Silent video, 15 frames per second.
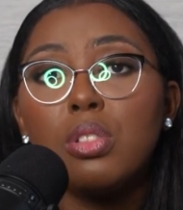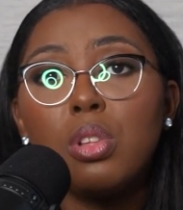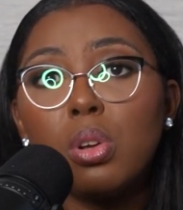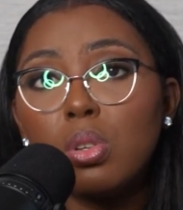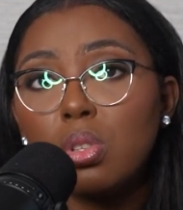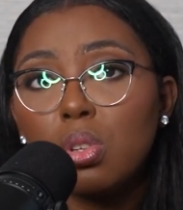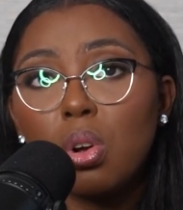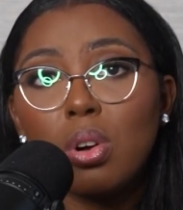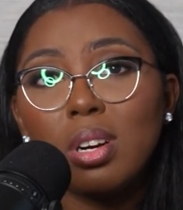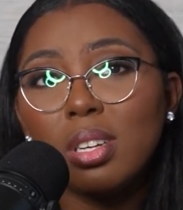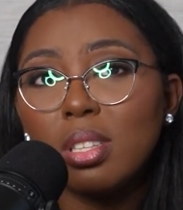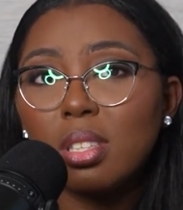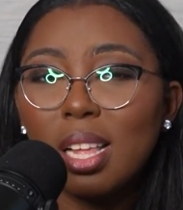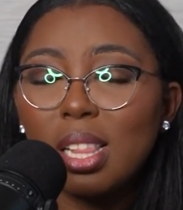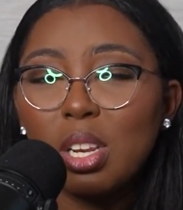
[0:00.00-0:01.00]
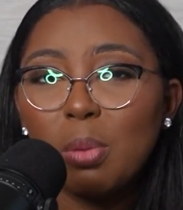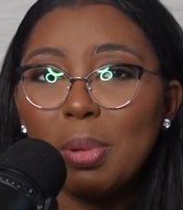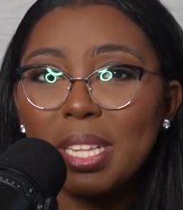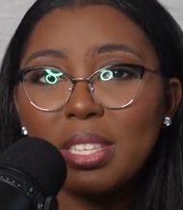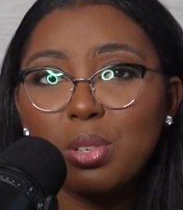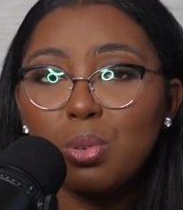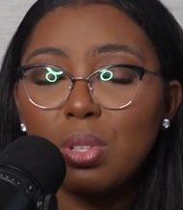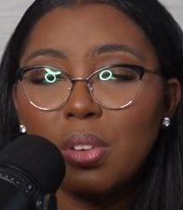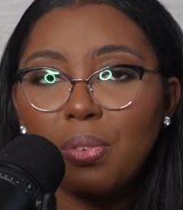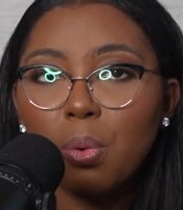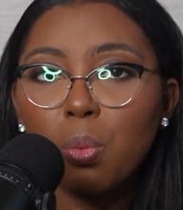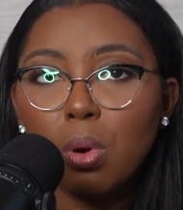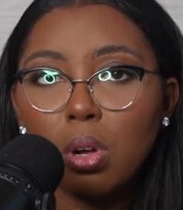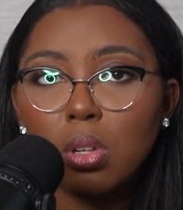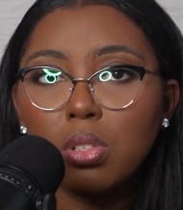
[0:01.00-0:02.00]
Those are a little bit two
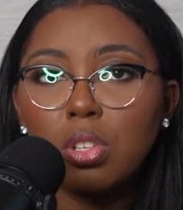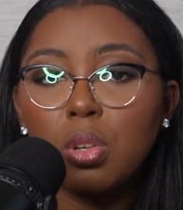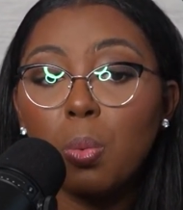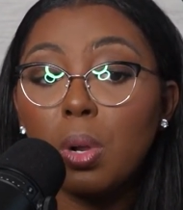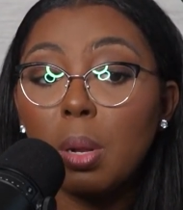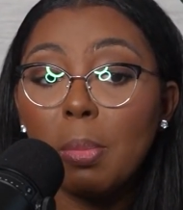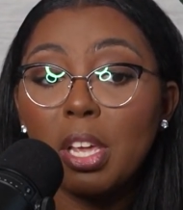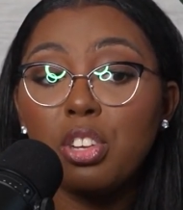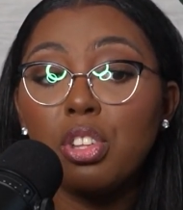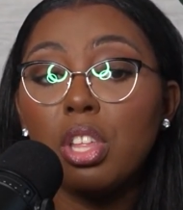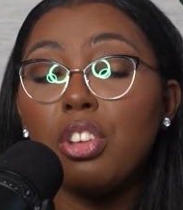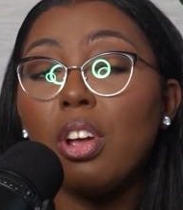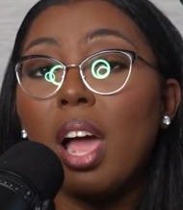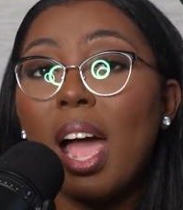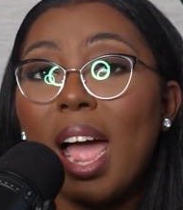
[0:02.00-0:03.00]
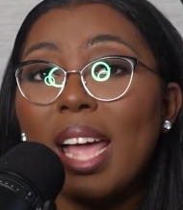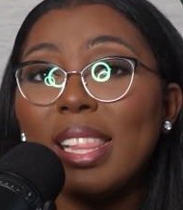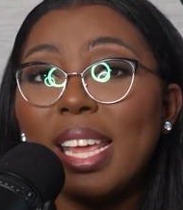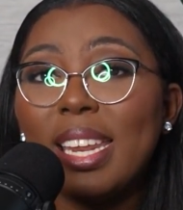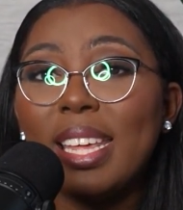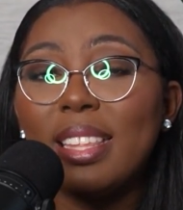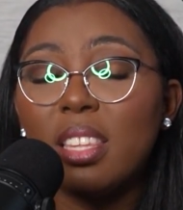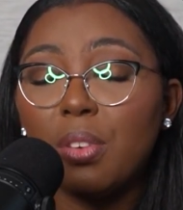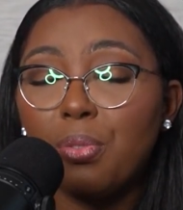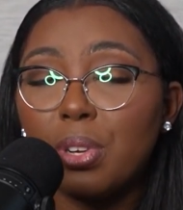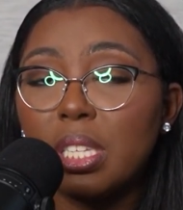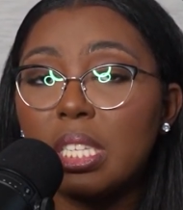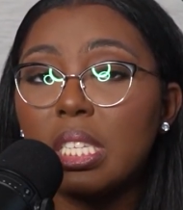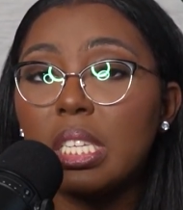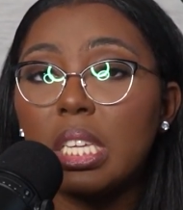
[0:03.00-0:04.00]
different worlds, so you want to make sure that you're highlighting
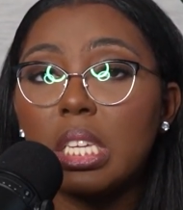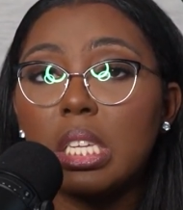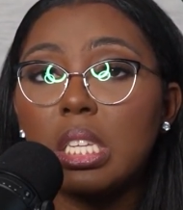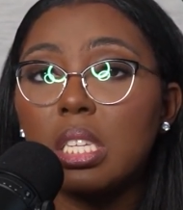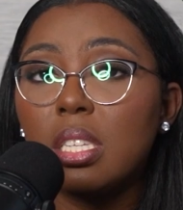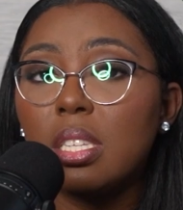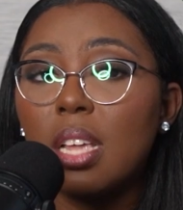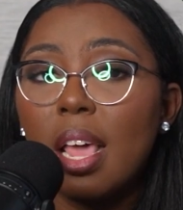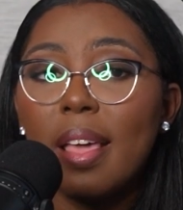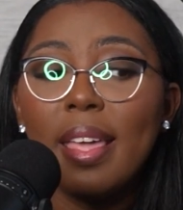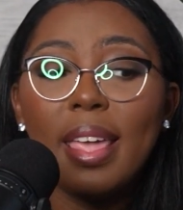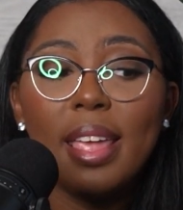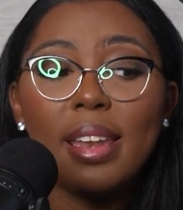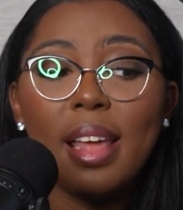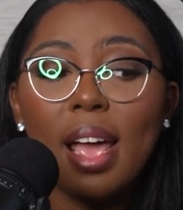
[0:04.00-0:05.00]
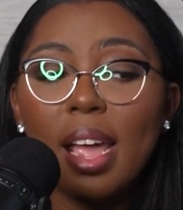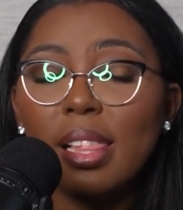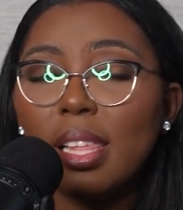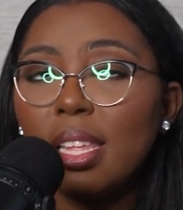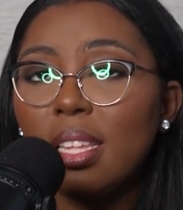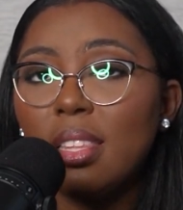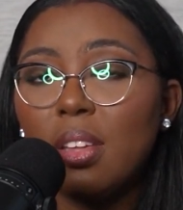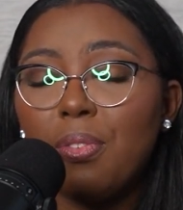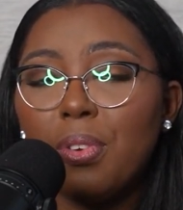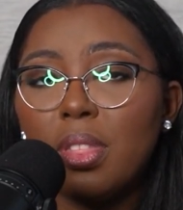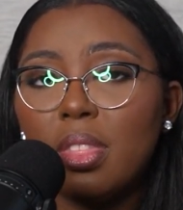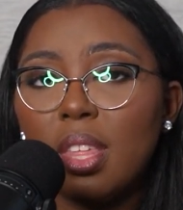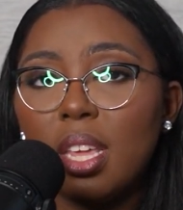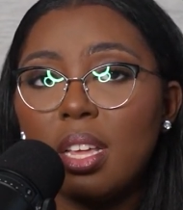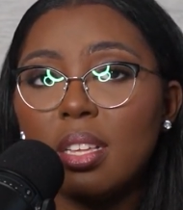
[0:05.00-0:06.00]
different skills and highlighting
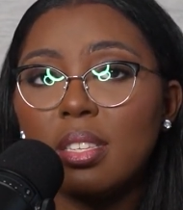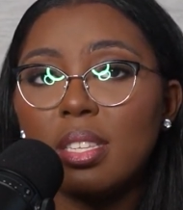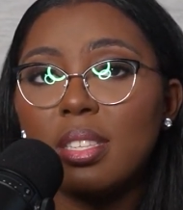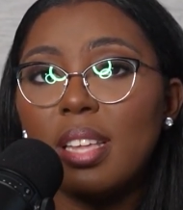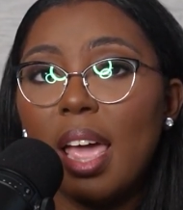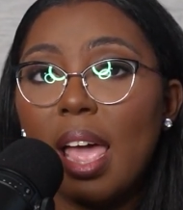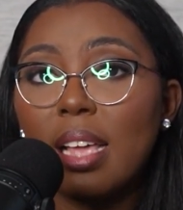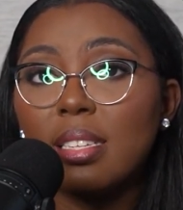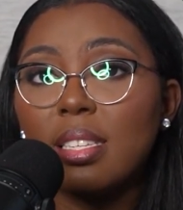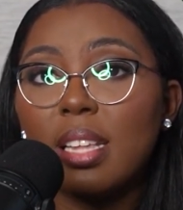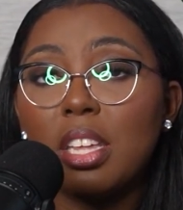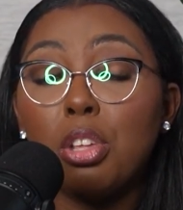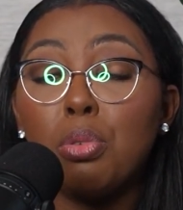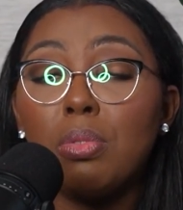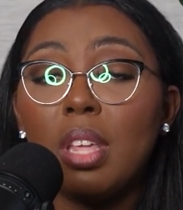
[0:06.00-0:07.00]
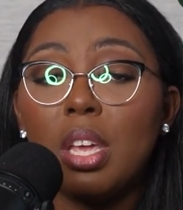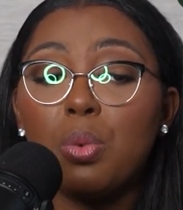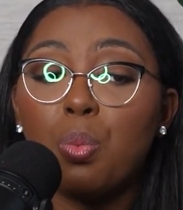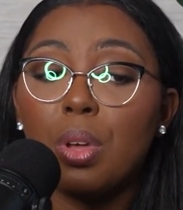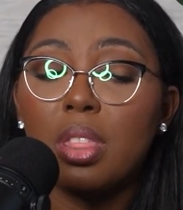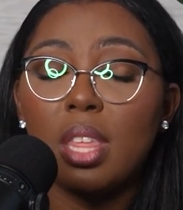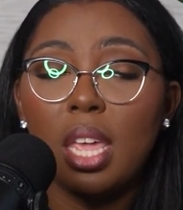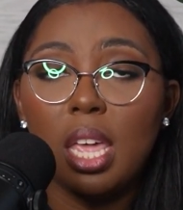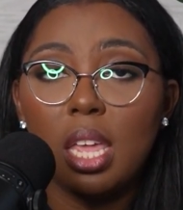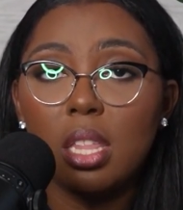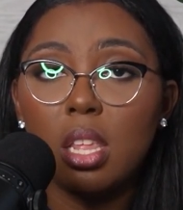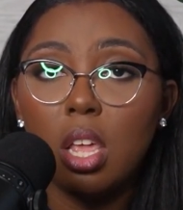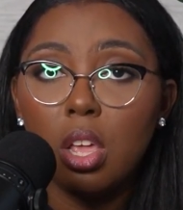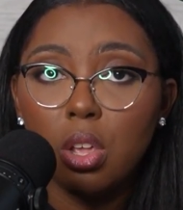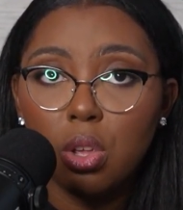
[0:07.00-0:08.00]
different things and tasks that you did
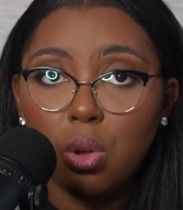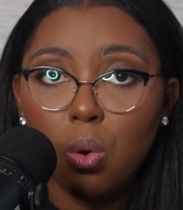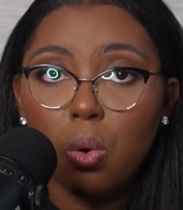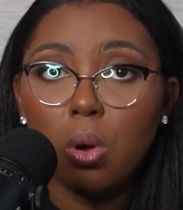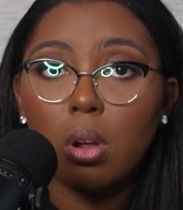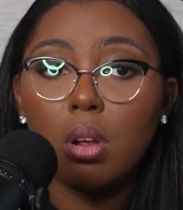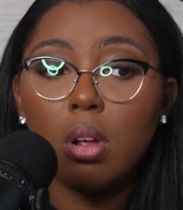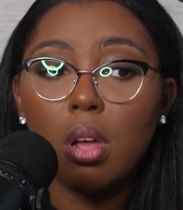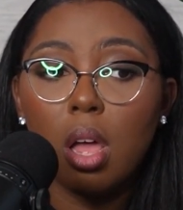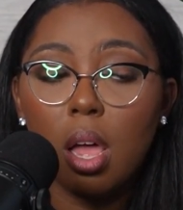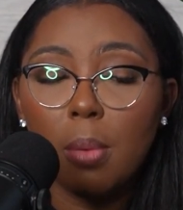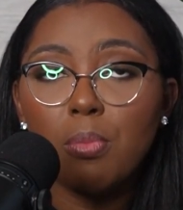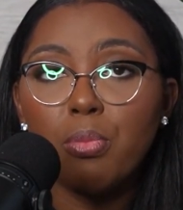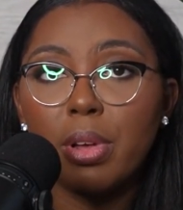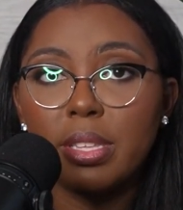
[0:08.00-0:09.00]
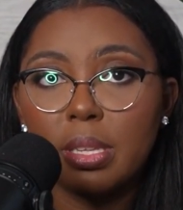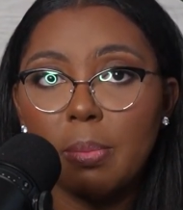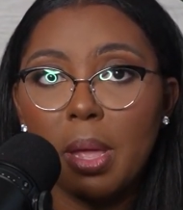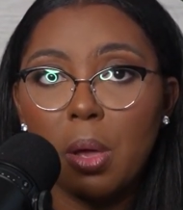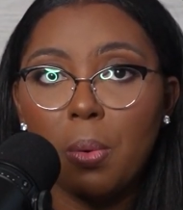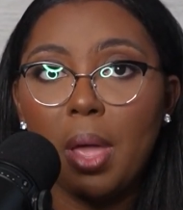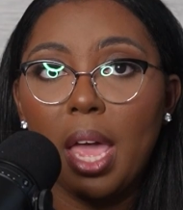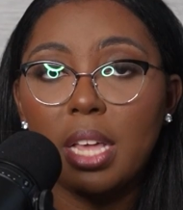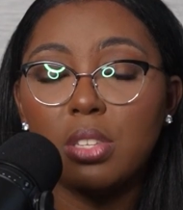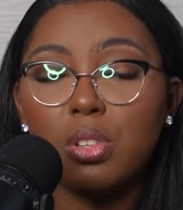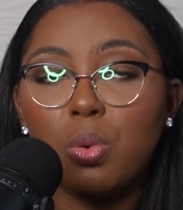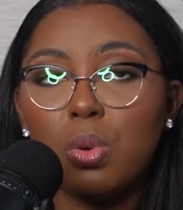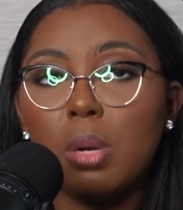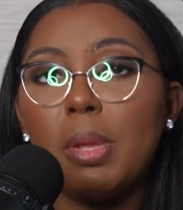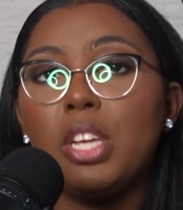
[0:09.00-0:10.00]
within your um, resume, okay?
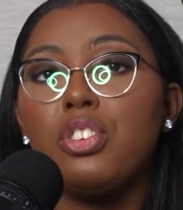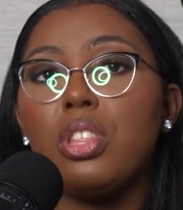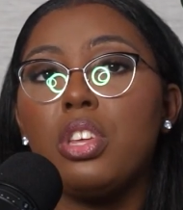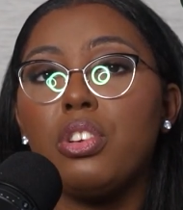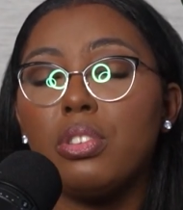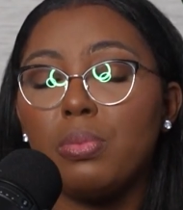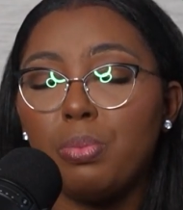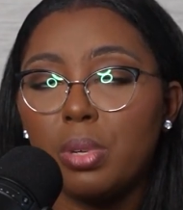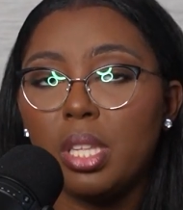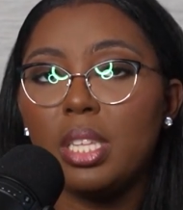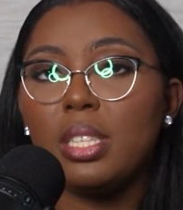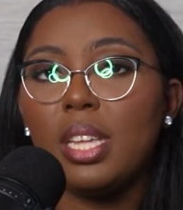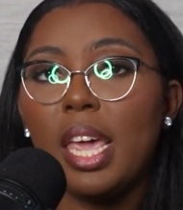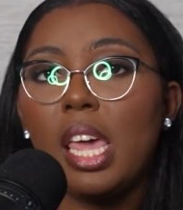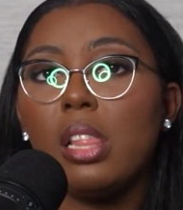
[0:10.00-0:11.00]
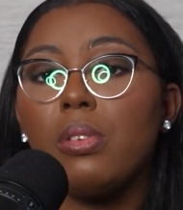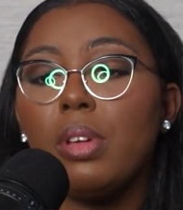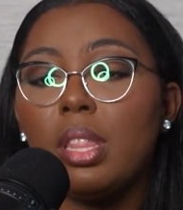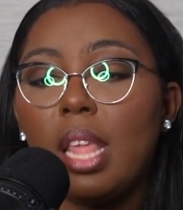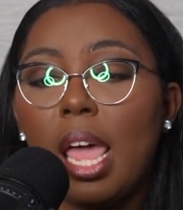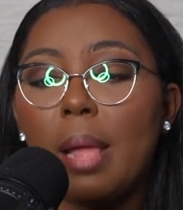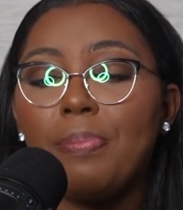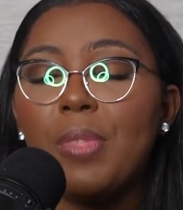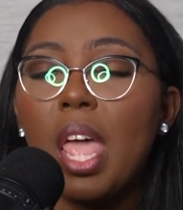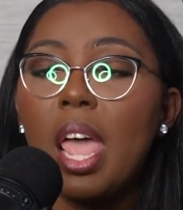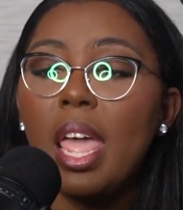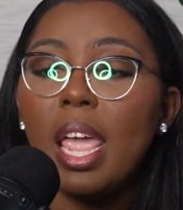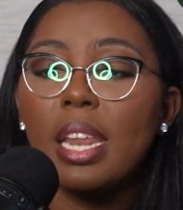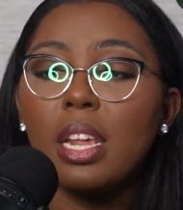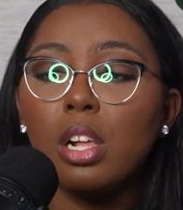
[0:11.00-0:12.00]
So you want to make sure that you're really tailoring that
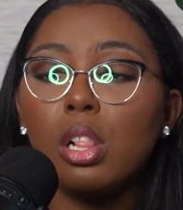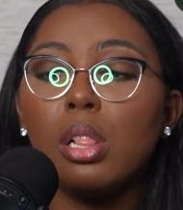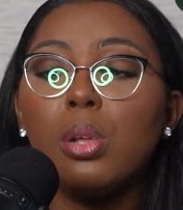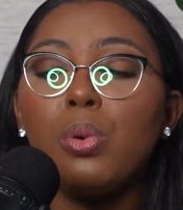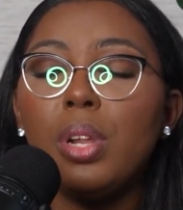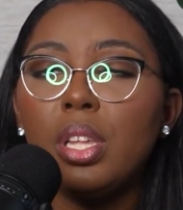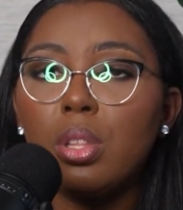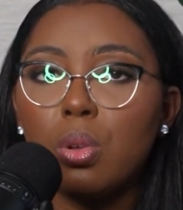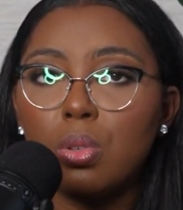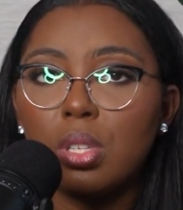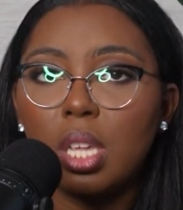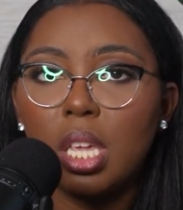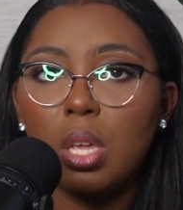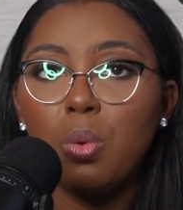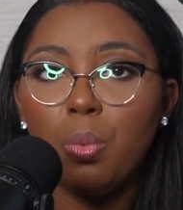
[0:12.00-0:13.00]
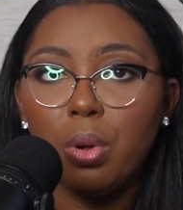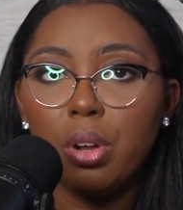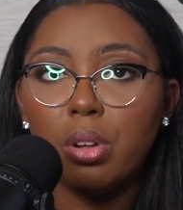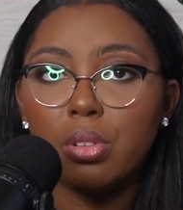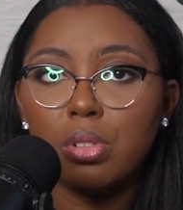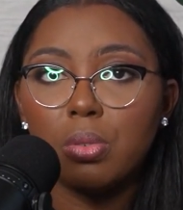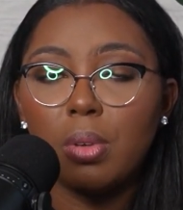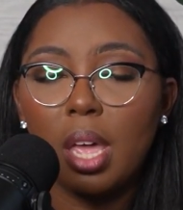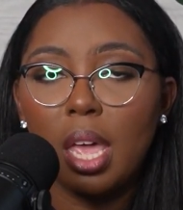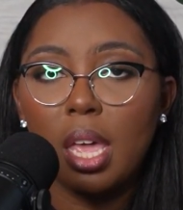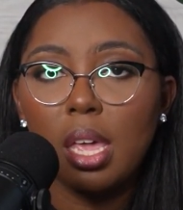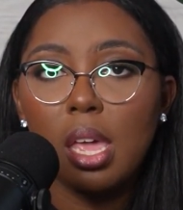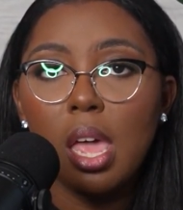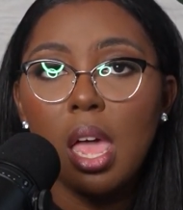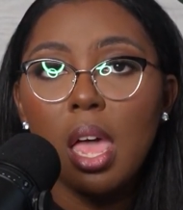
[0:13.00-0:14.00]
and including those keywords,
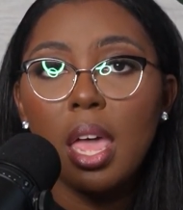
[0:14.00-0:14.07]
okay?